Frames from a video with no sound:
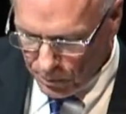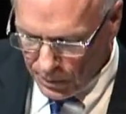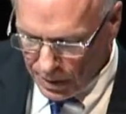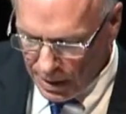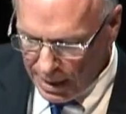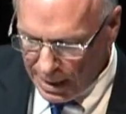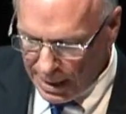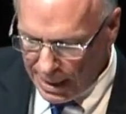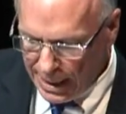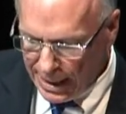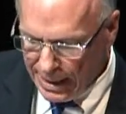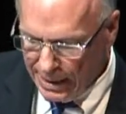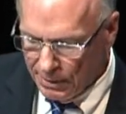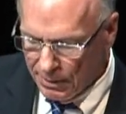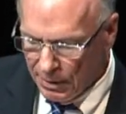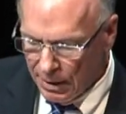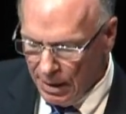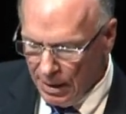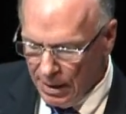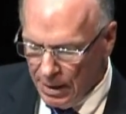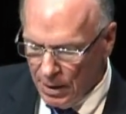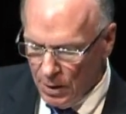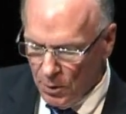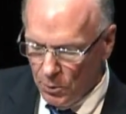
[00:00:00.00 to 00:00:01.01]
And
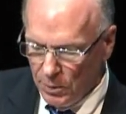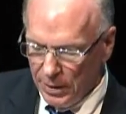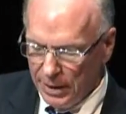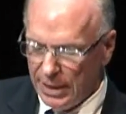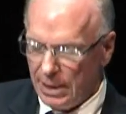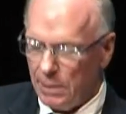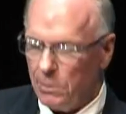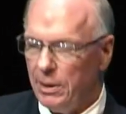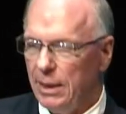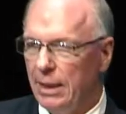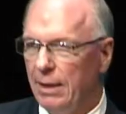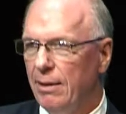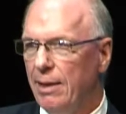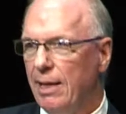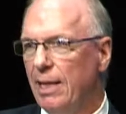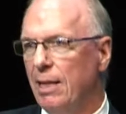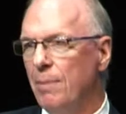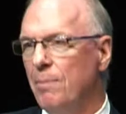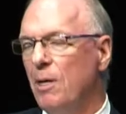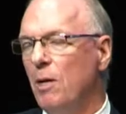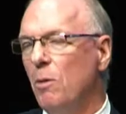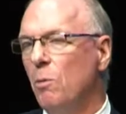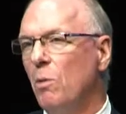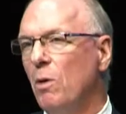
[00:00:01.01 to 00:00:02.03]
really, when you think
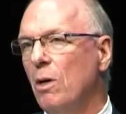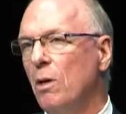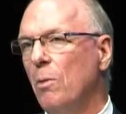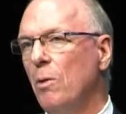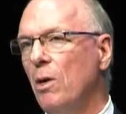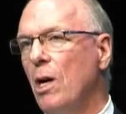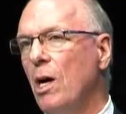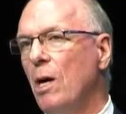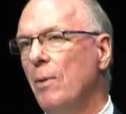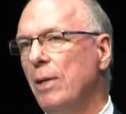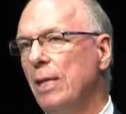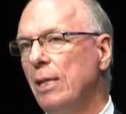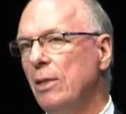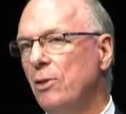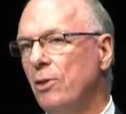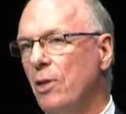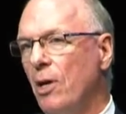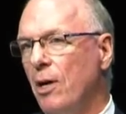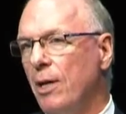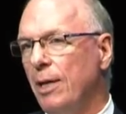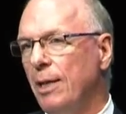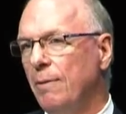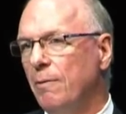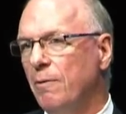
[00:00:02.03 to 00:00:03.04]
about where we're already
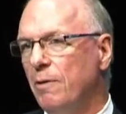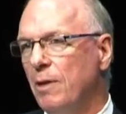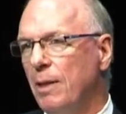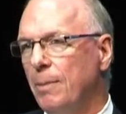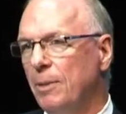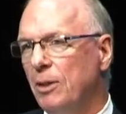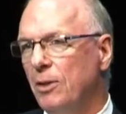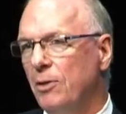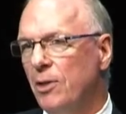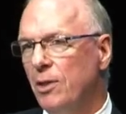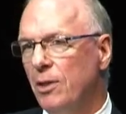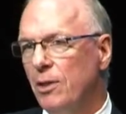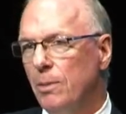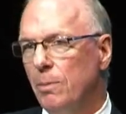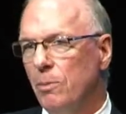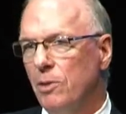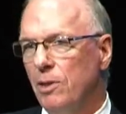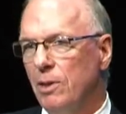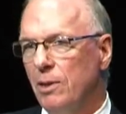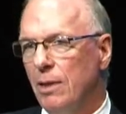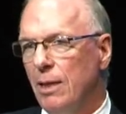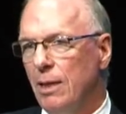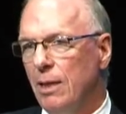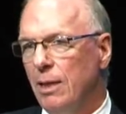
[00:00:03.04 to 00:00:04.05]
starting from in
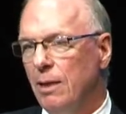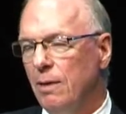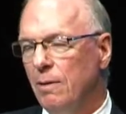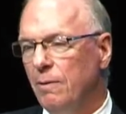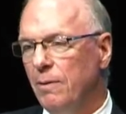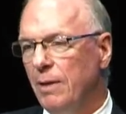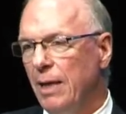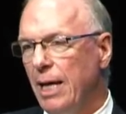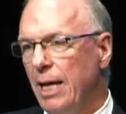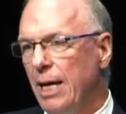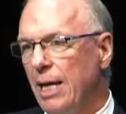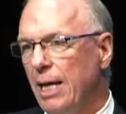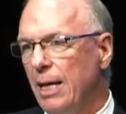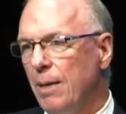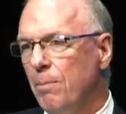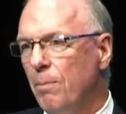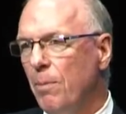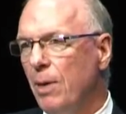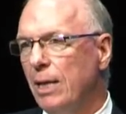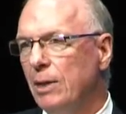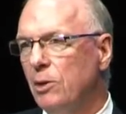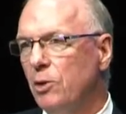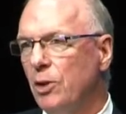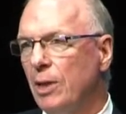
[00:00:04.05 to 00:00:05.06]
terms of a
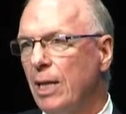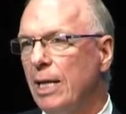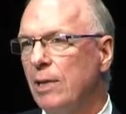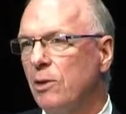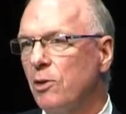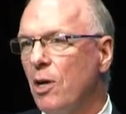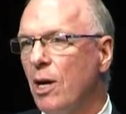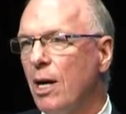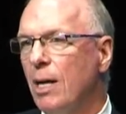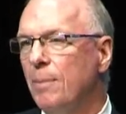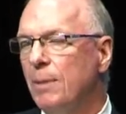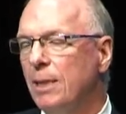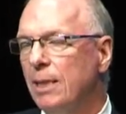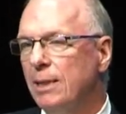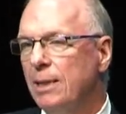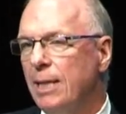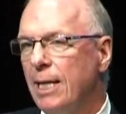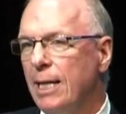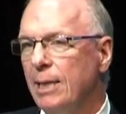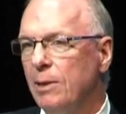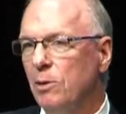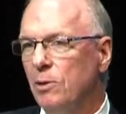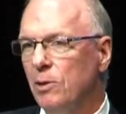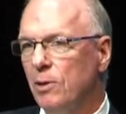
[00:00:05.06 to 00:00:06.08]
much less
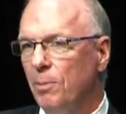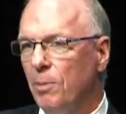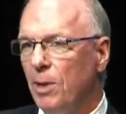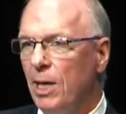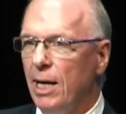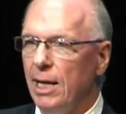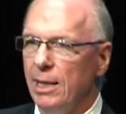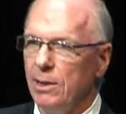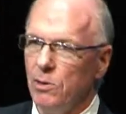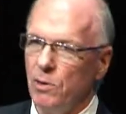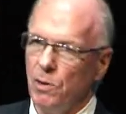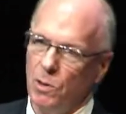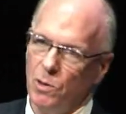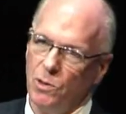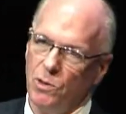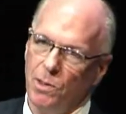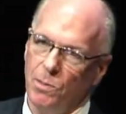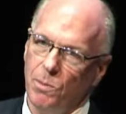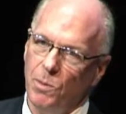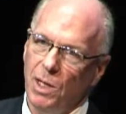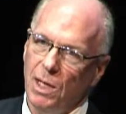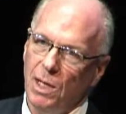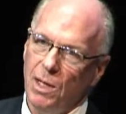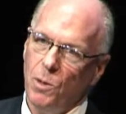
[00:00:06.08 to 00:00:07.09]
carbon-intense supply
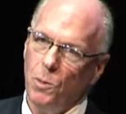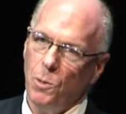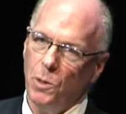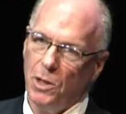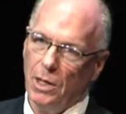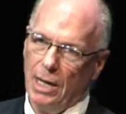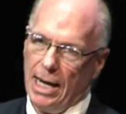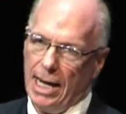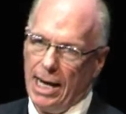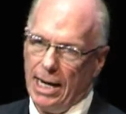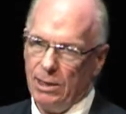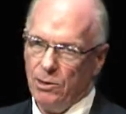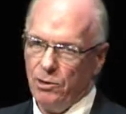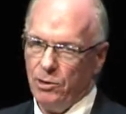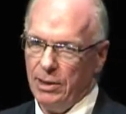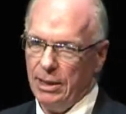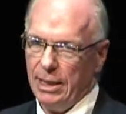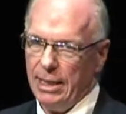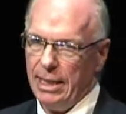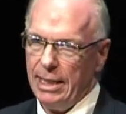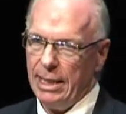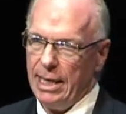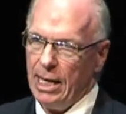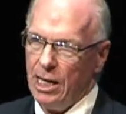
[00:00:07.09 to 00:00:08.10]
system, we're
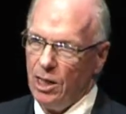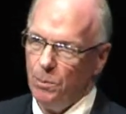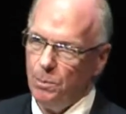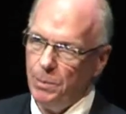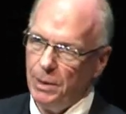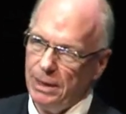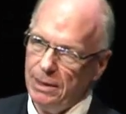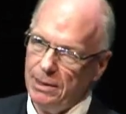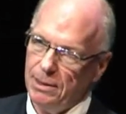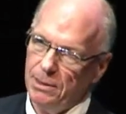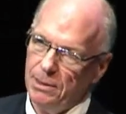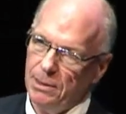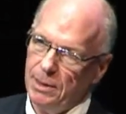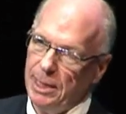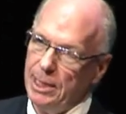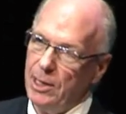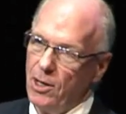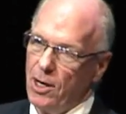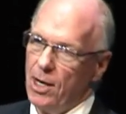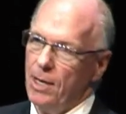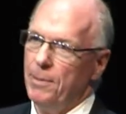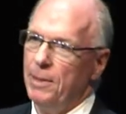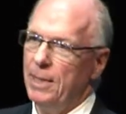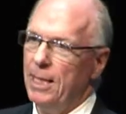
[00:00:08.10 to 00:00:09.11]
actually helping
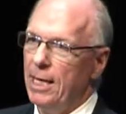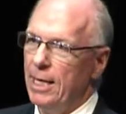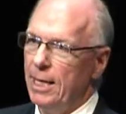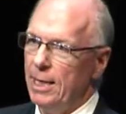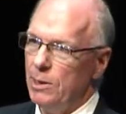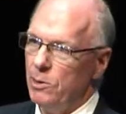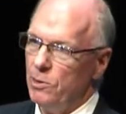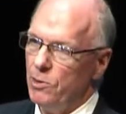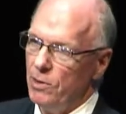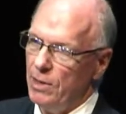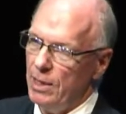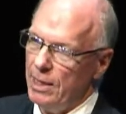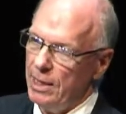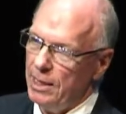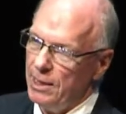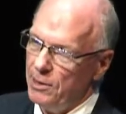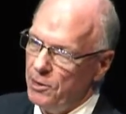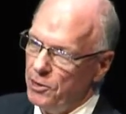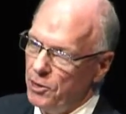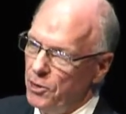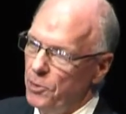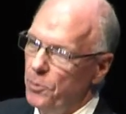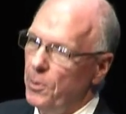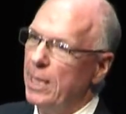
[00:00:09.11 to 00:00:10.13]
decarbonize the
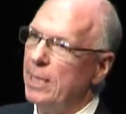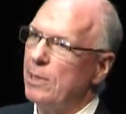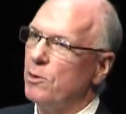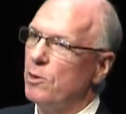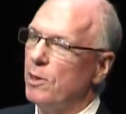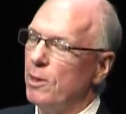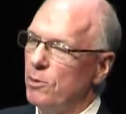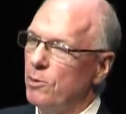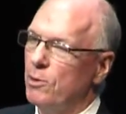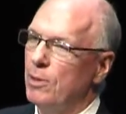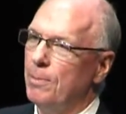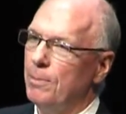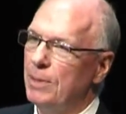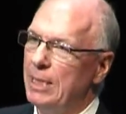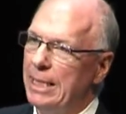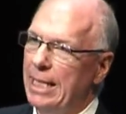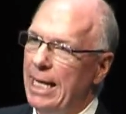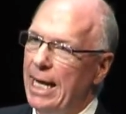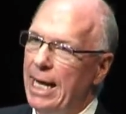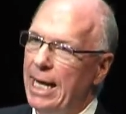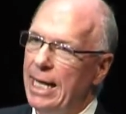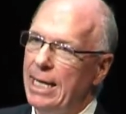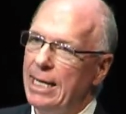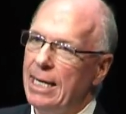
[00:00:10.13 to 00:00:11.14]
US system
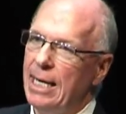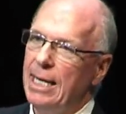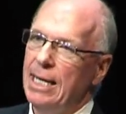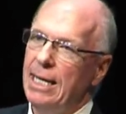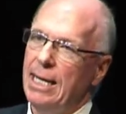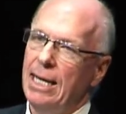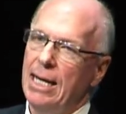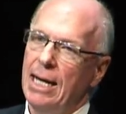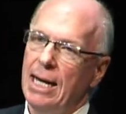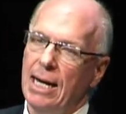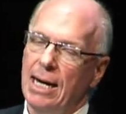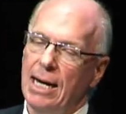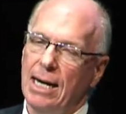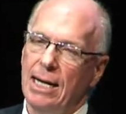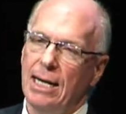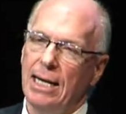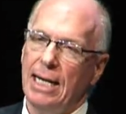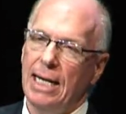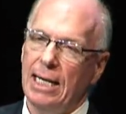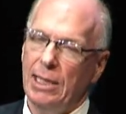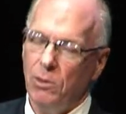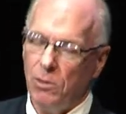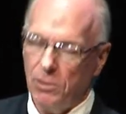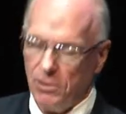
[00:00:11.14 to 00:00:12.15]
today,
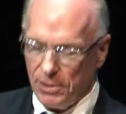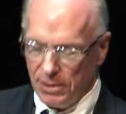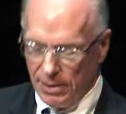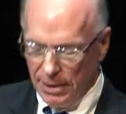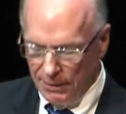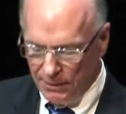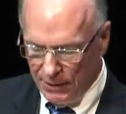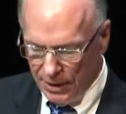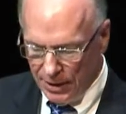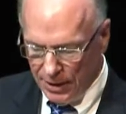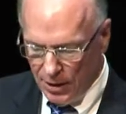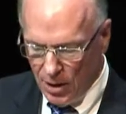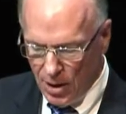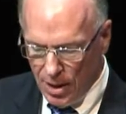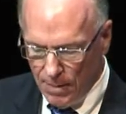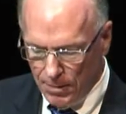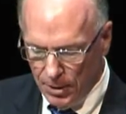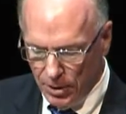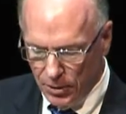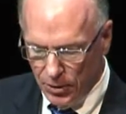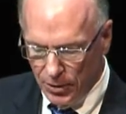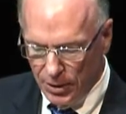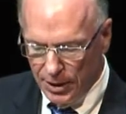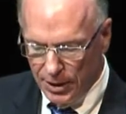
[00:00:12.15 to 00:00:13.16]
and there's significant
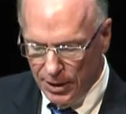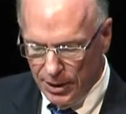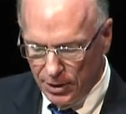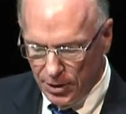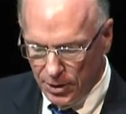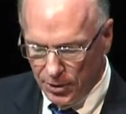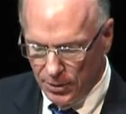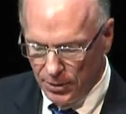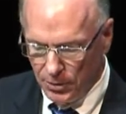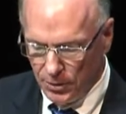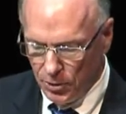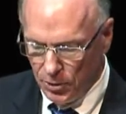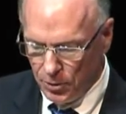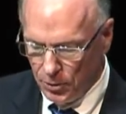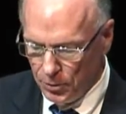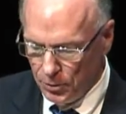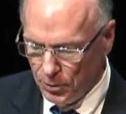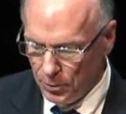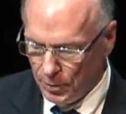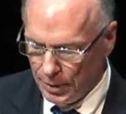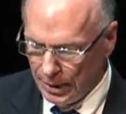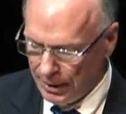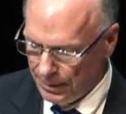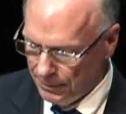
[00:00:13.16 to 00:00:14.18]
opportunity
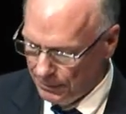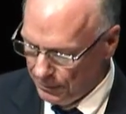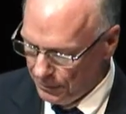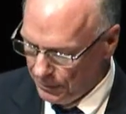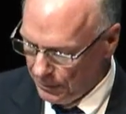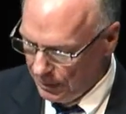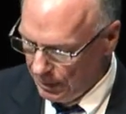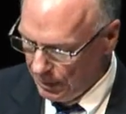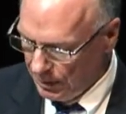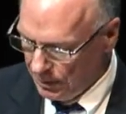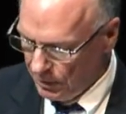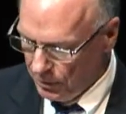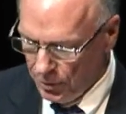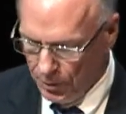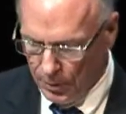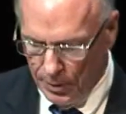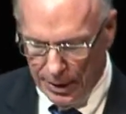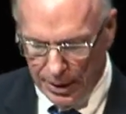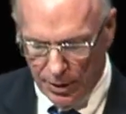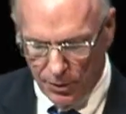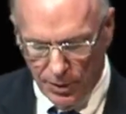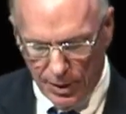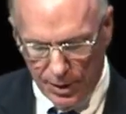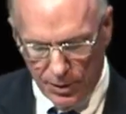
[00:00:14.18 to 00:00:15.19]
to
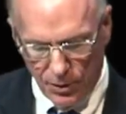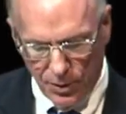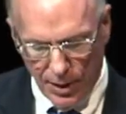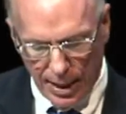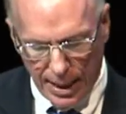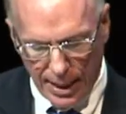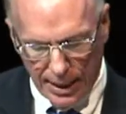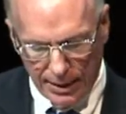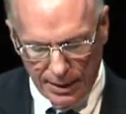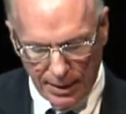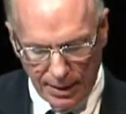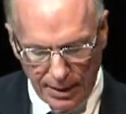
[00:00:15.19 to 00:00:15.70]
increase that.